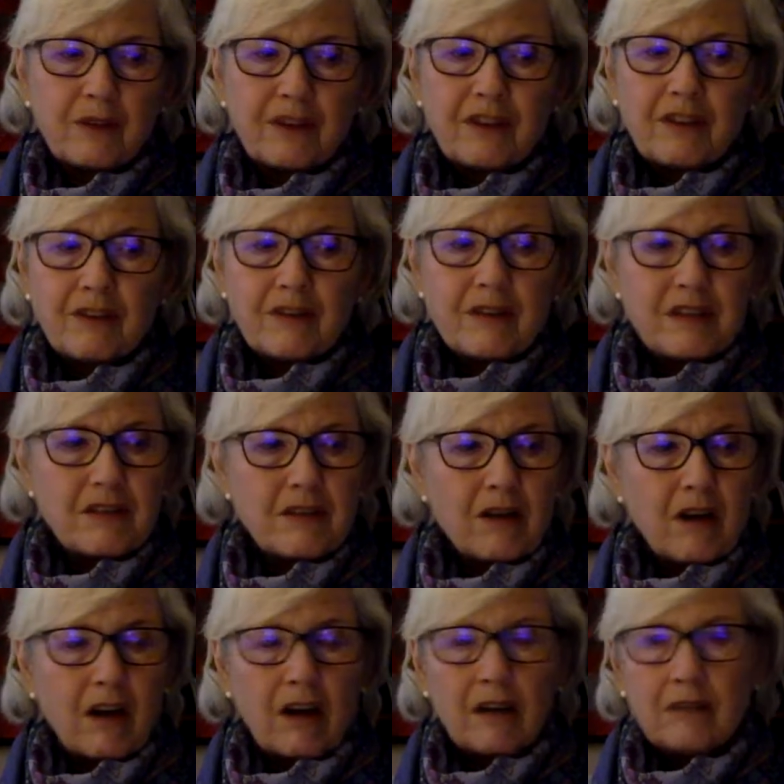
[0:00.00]
work theories
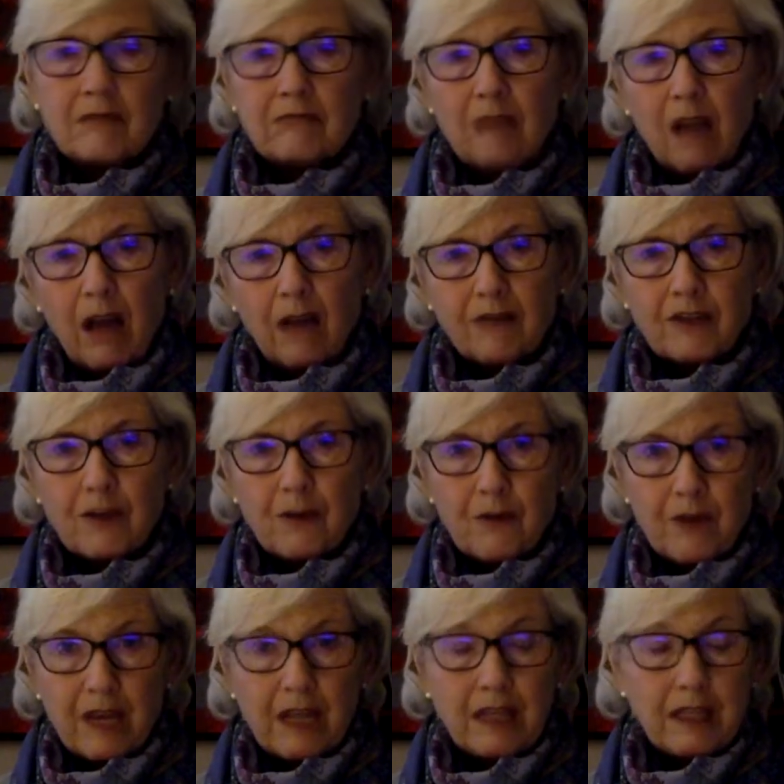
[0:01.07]
are often
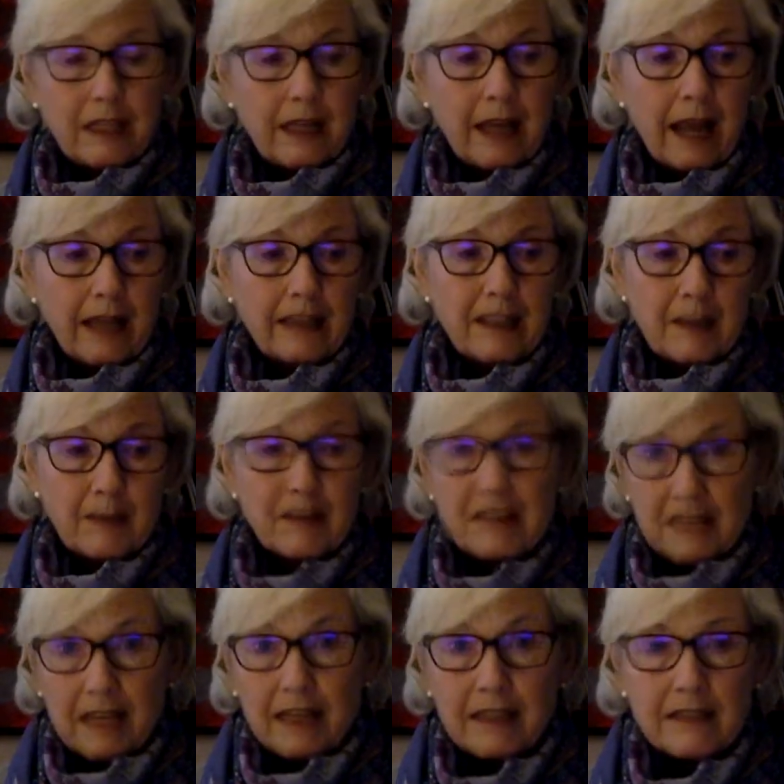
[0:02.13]
created in academic
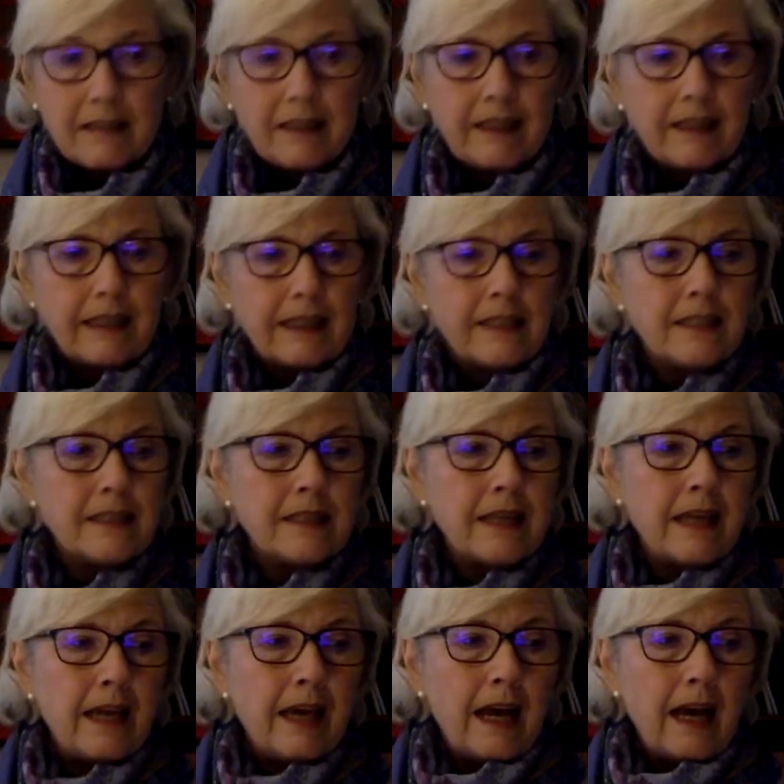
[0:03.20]
settings like this,
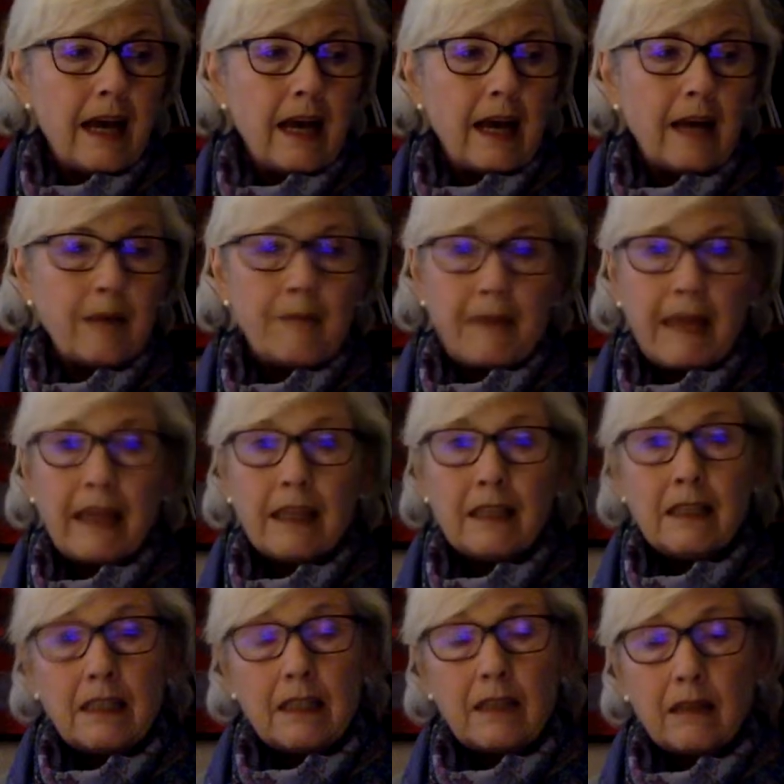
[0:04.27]

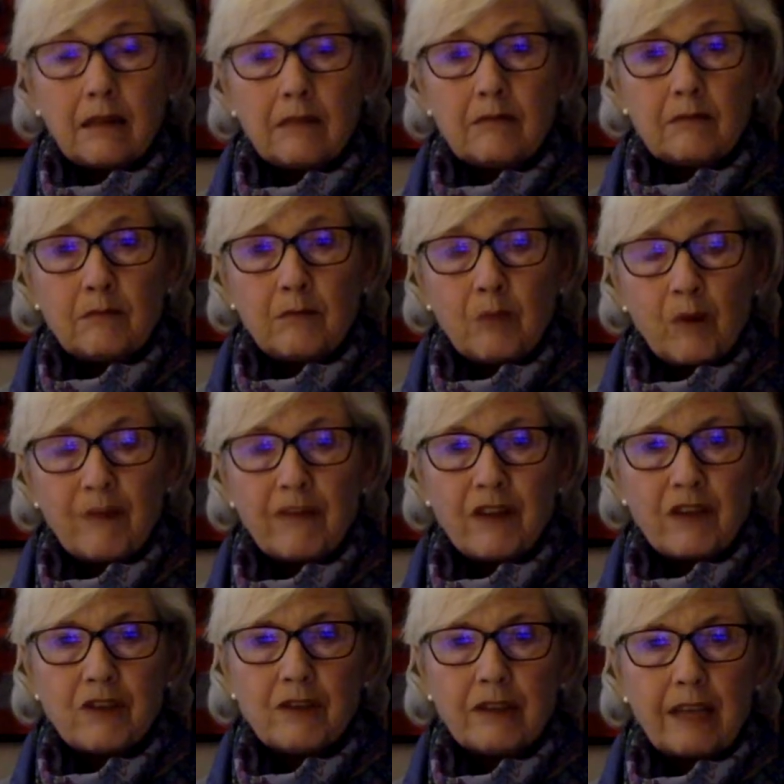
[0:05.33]
and more
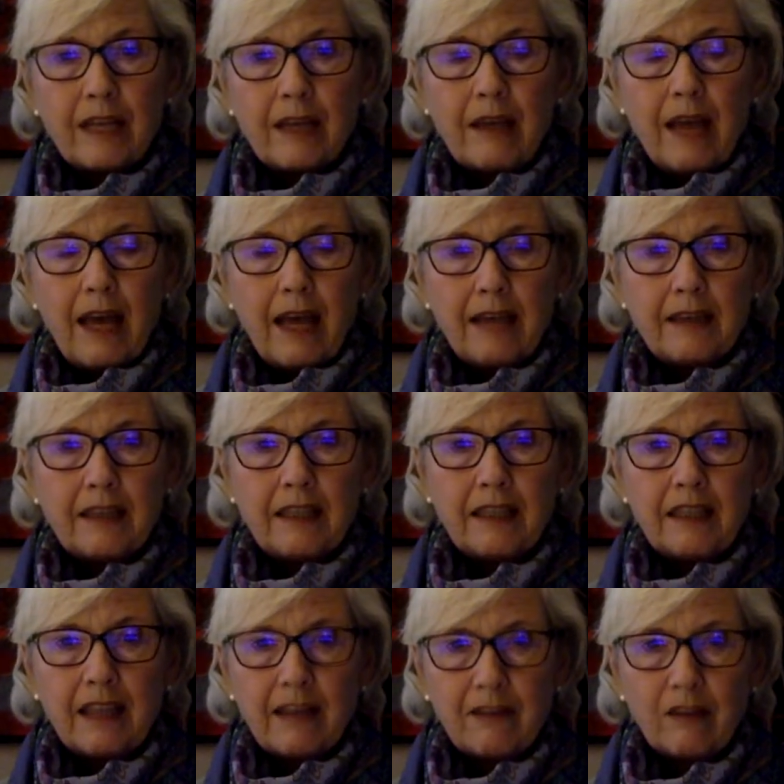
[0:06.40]
functionally at the
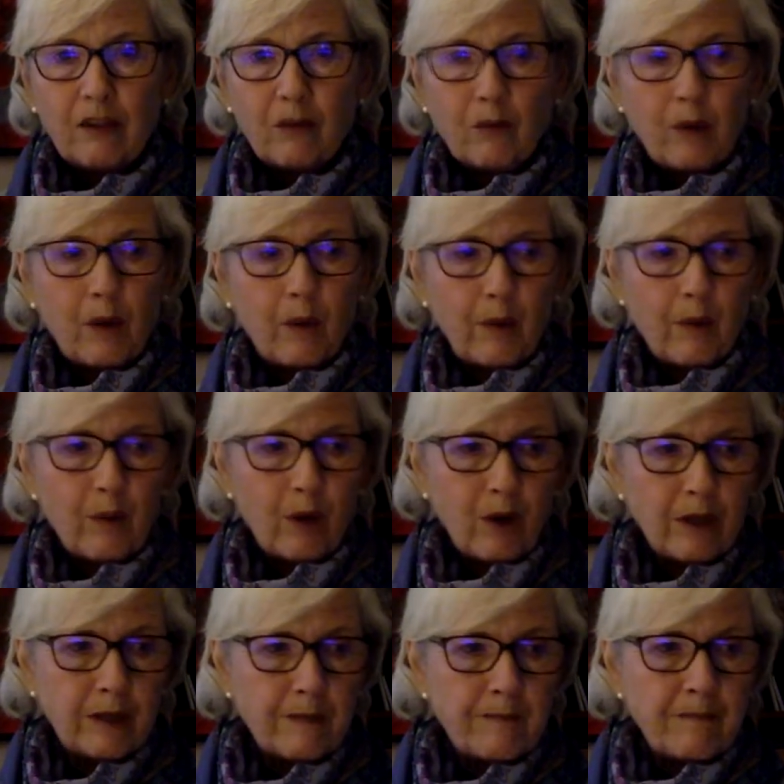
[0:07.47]
level of where we
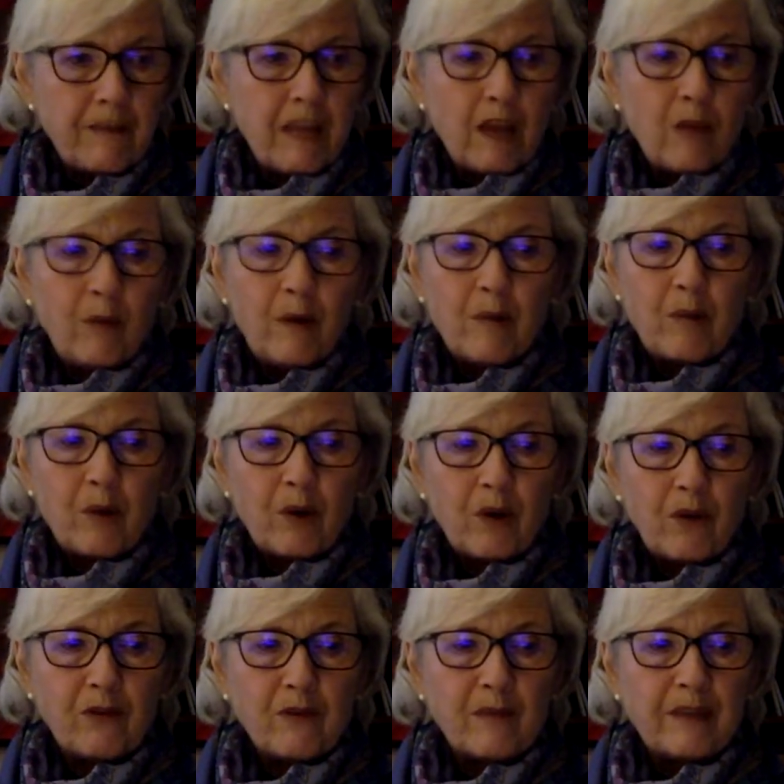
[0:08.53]
work. We borrow
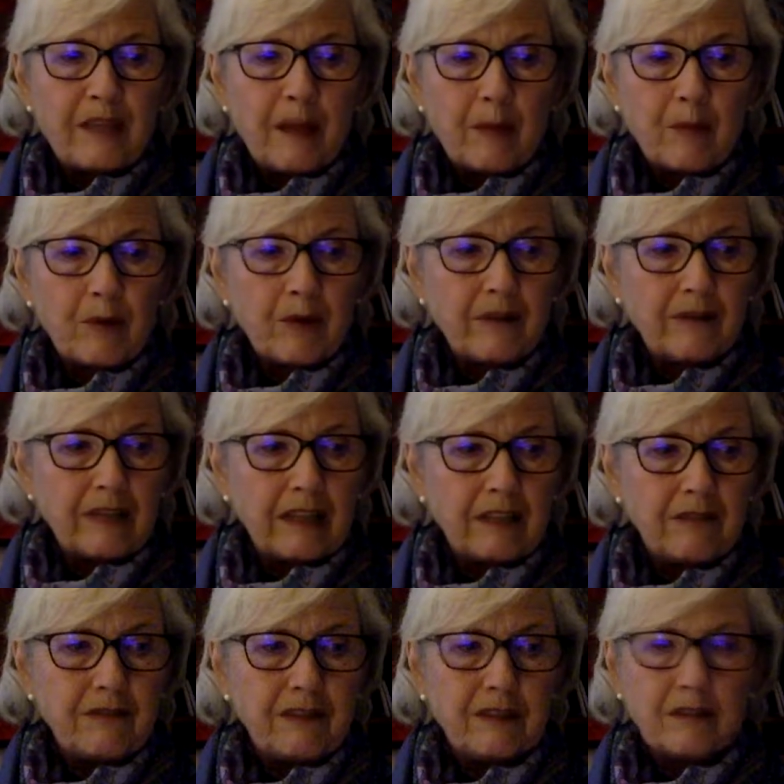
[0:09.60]
from a number of linked
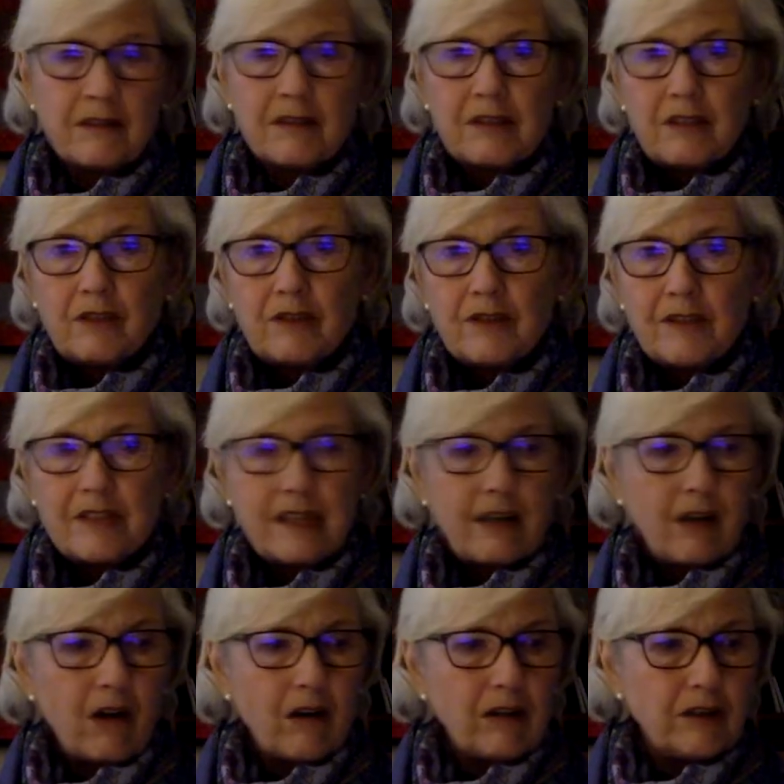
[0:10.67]
fields such as
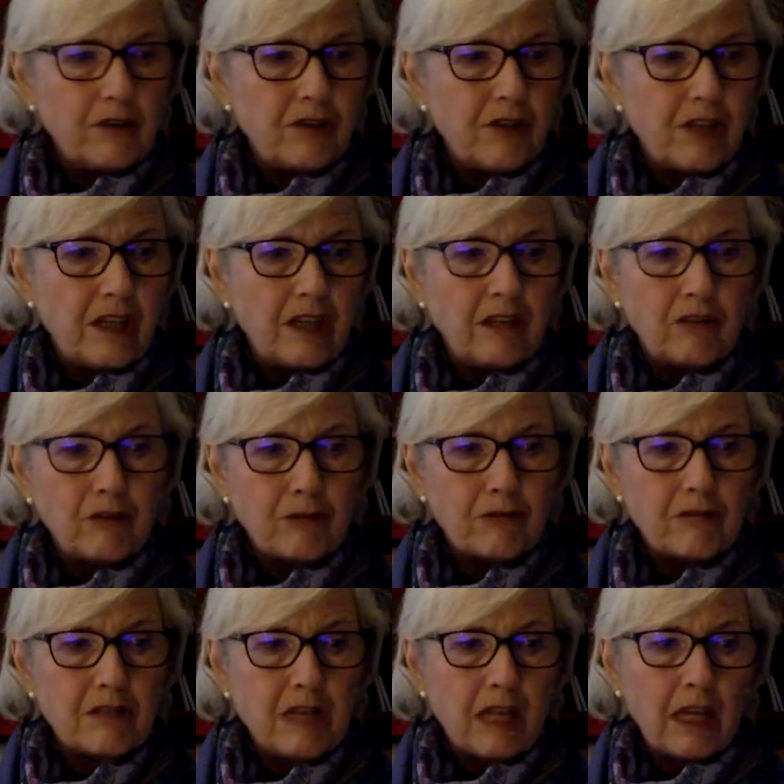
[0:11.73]
psychology,
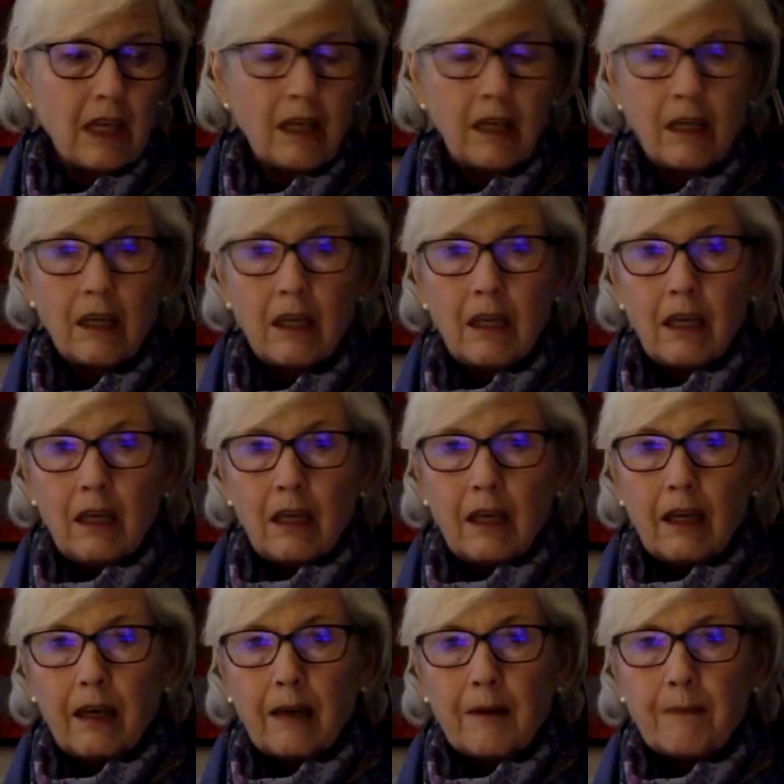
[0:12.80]
nursing,
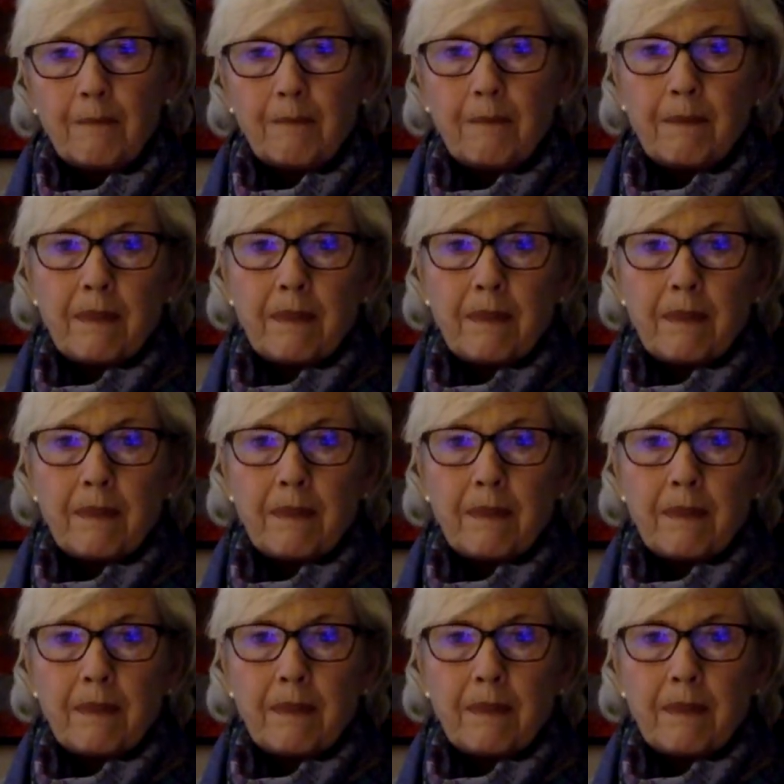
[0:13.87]
um,